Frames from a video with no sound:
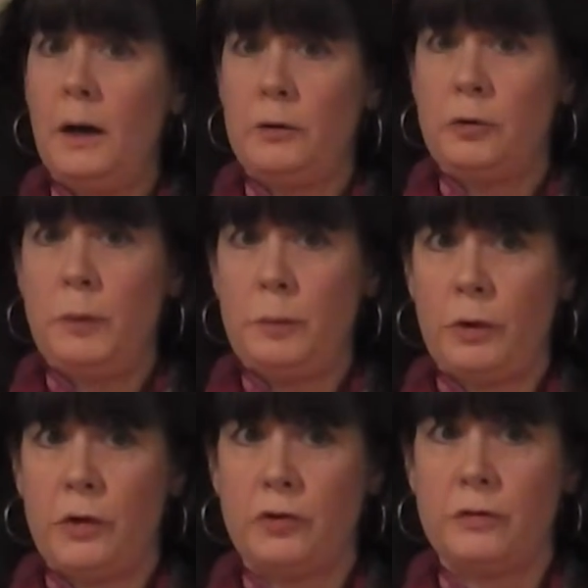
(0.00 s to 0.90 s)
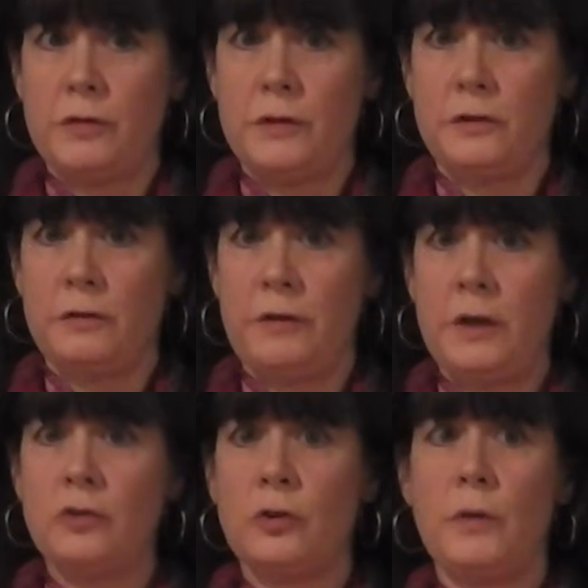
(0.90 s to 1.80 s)
to be present for this
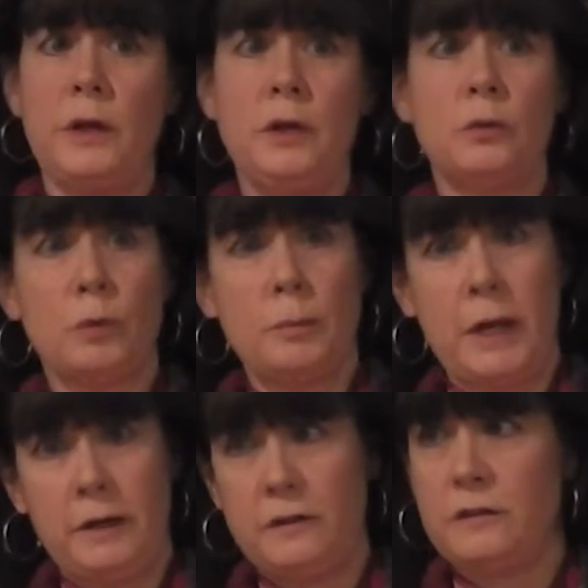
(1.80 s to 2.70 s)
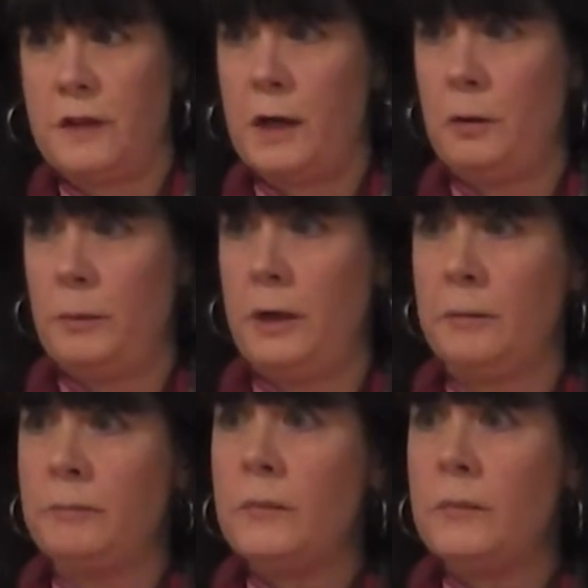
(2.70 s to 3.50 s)
event so that he could remain in Selma